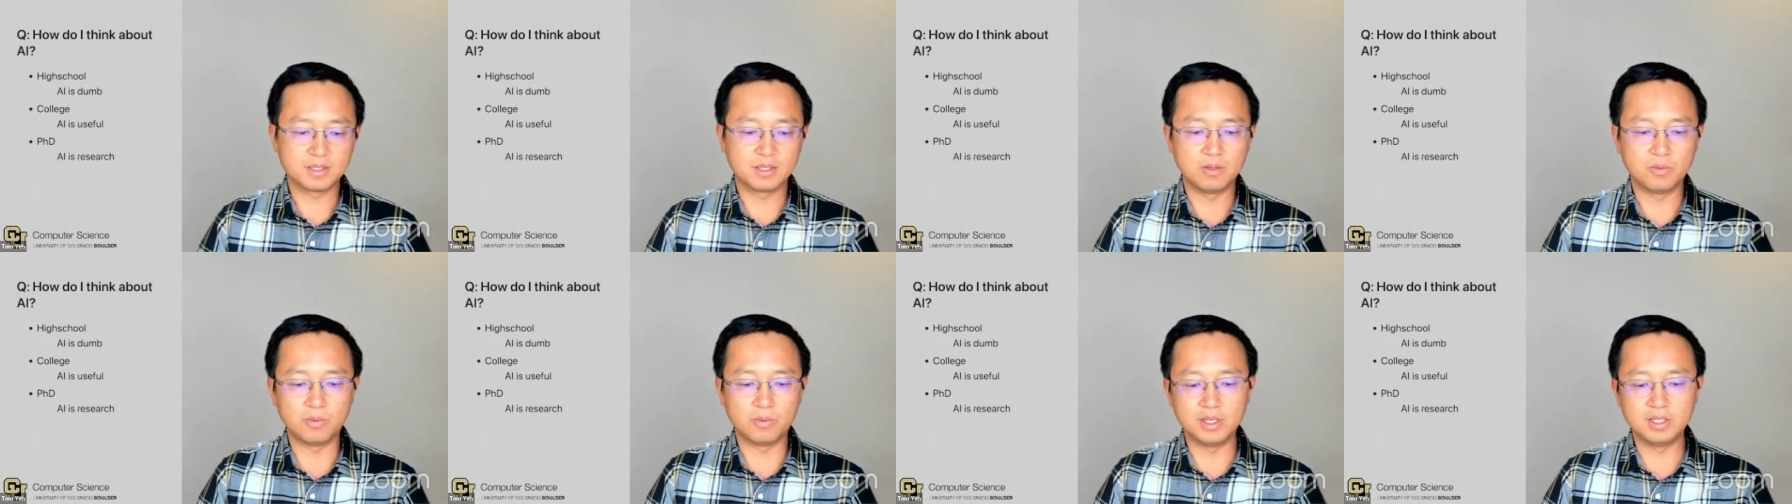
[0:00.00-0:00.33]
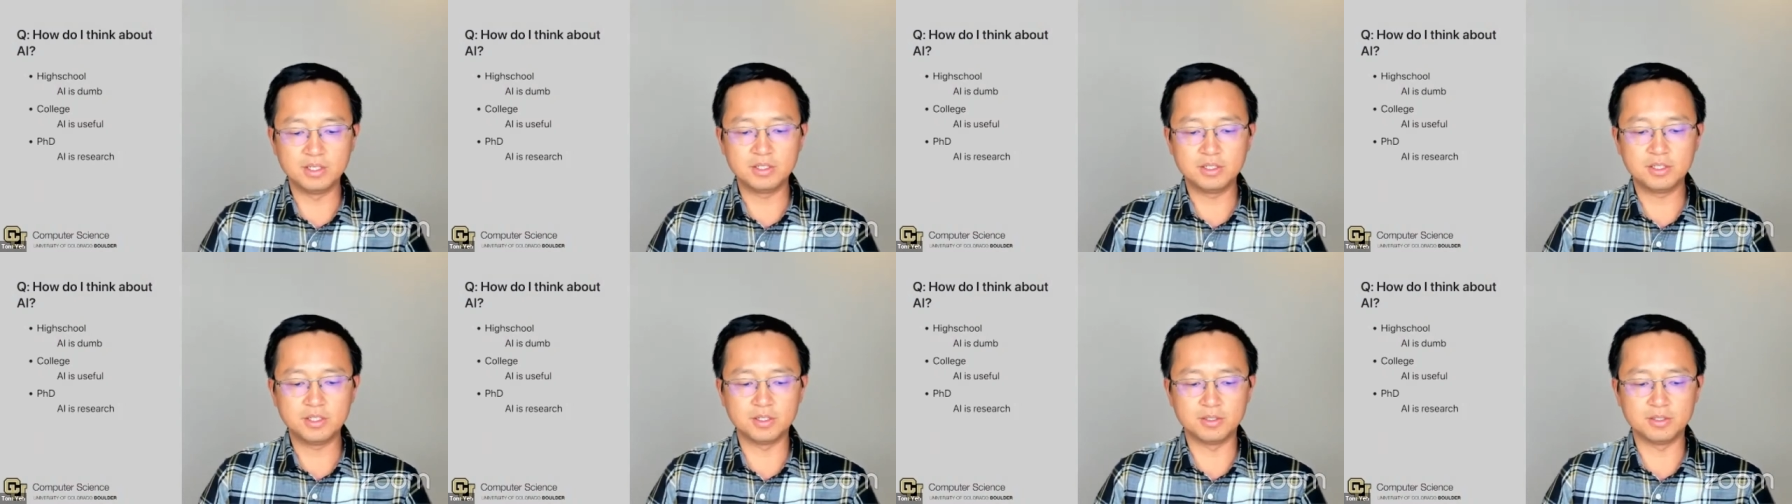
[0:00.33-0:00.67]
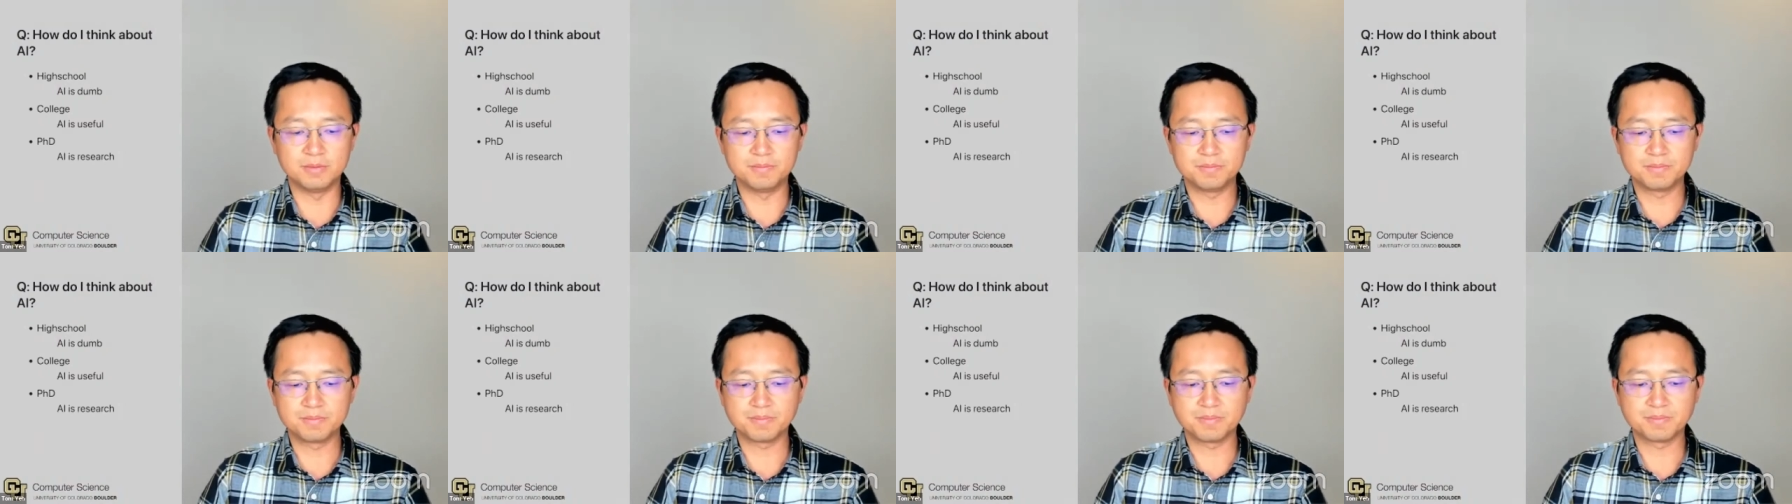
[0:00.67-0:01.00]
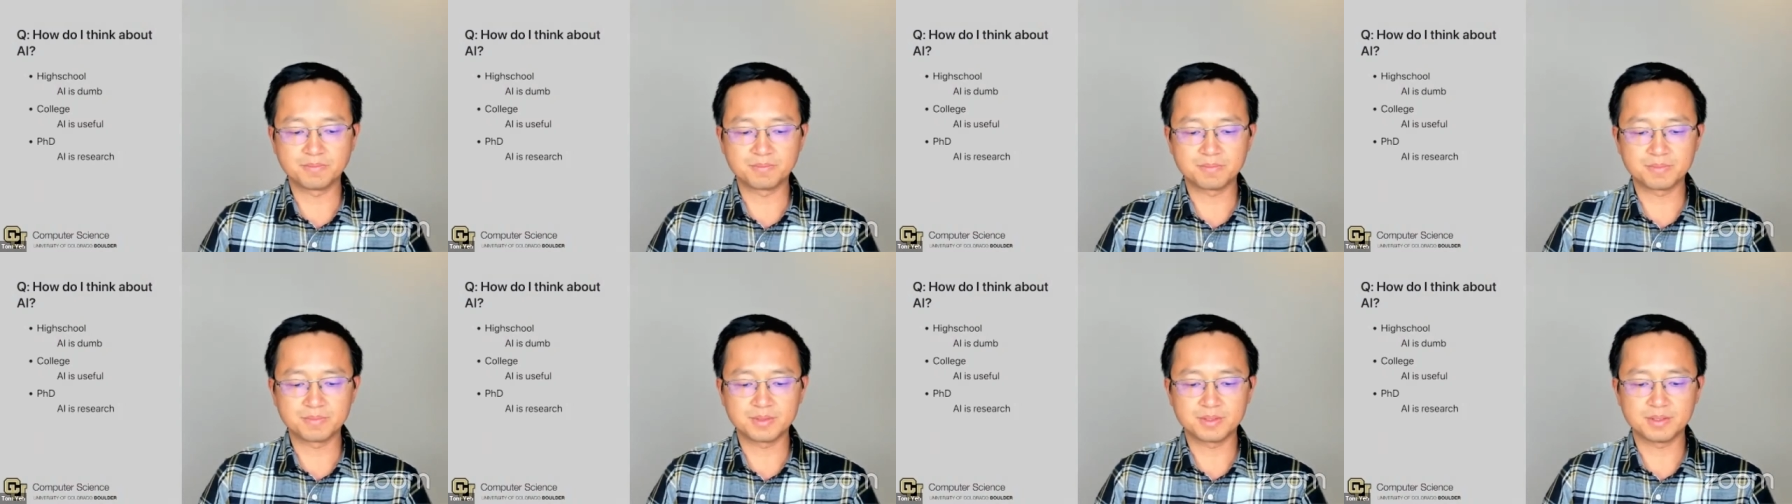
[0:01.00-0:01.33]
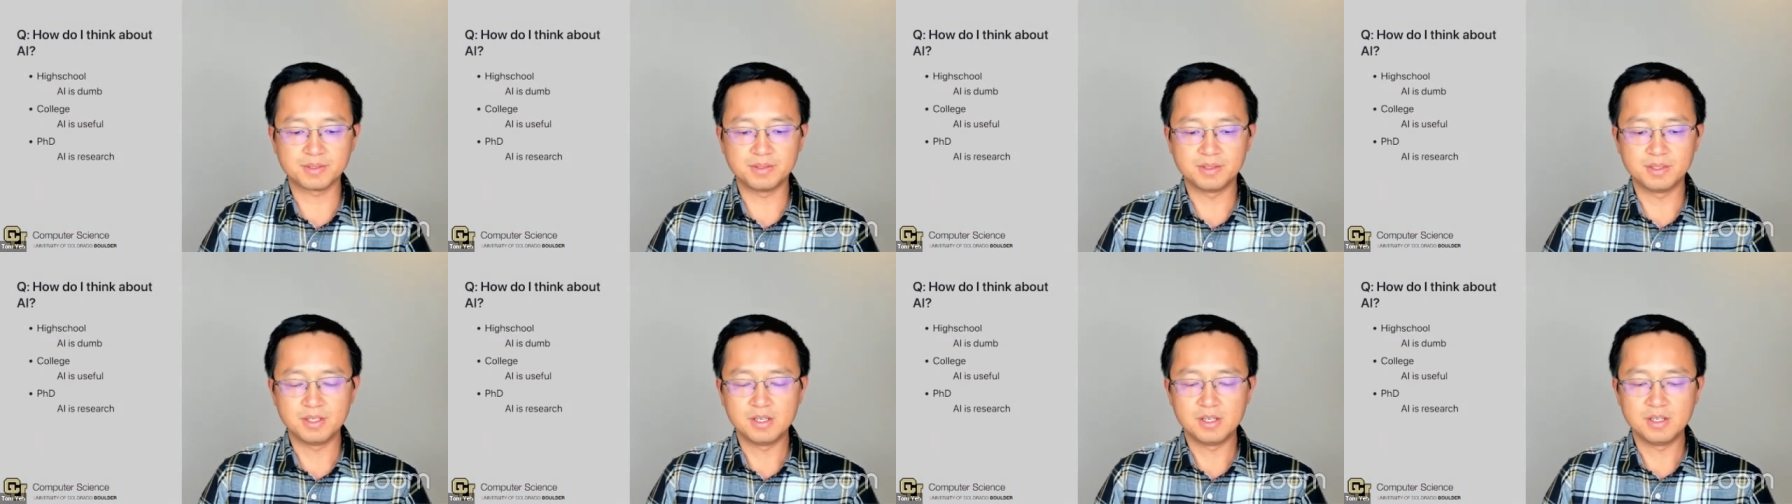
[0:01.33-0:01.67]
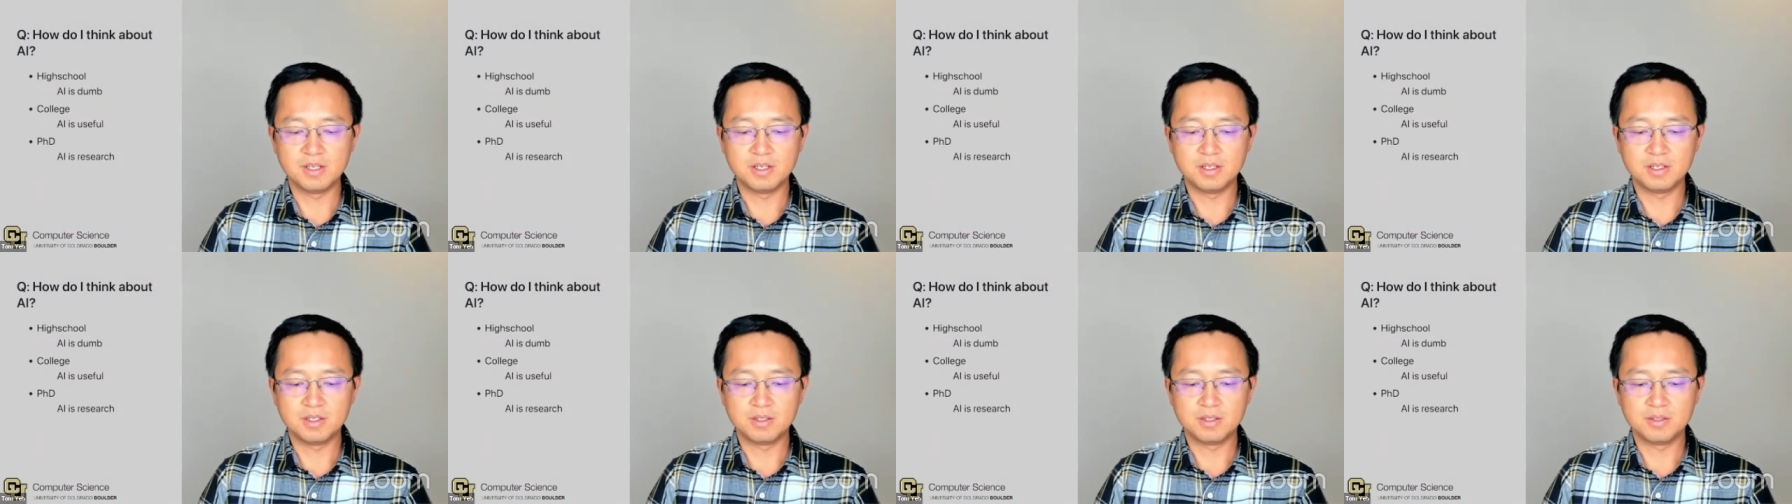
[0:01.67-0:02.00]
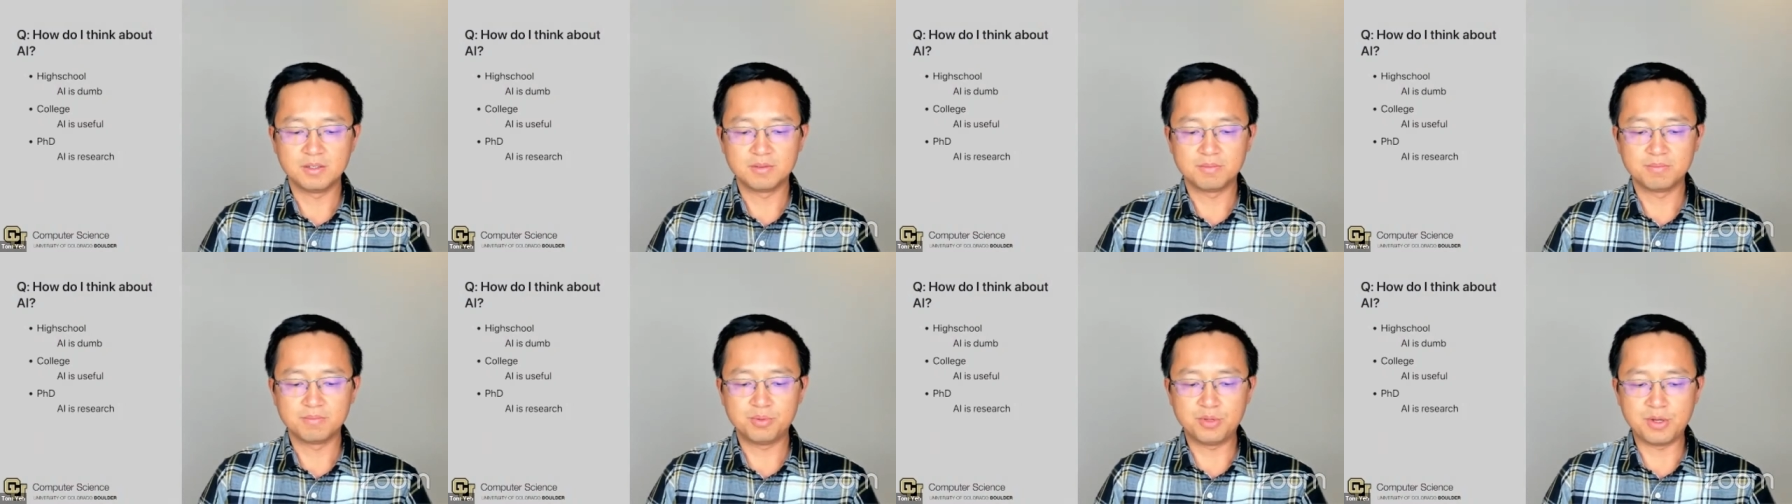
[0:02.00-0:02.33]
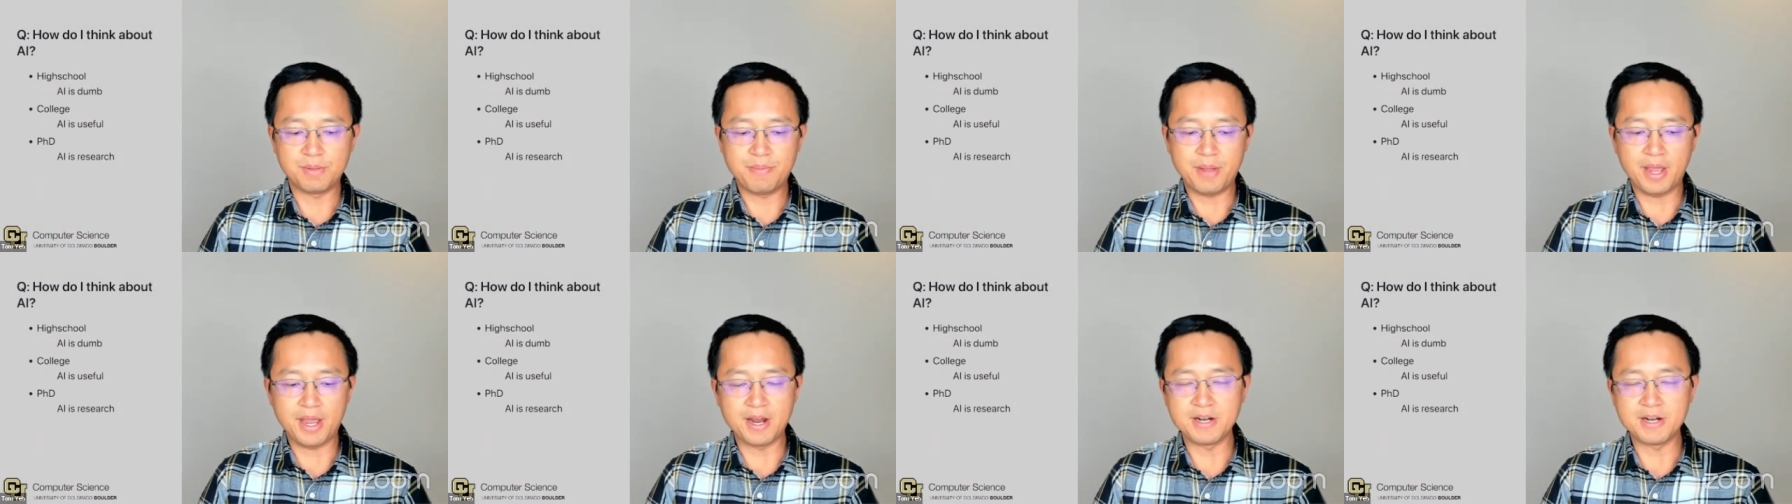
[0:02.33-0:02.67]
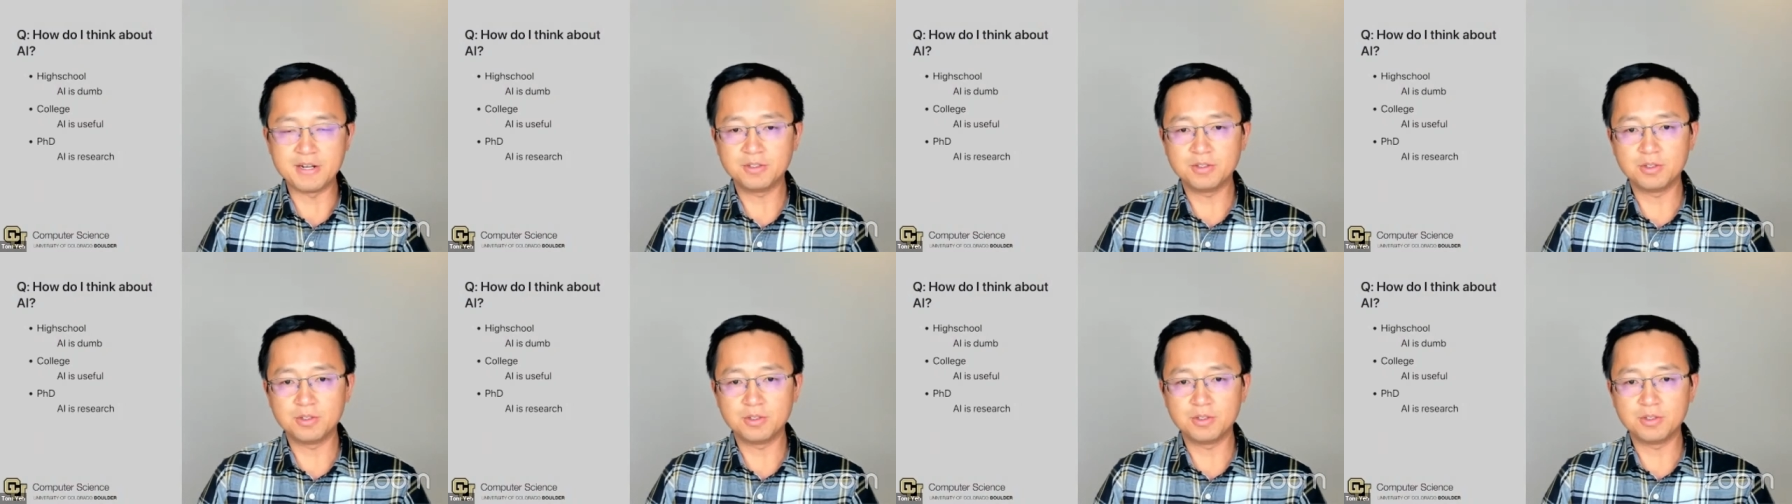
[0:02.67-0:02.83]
wanted to prepare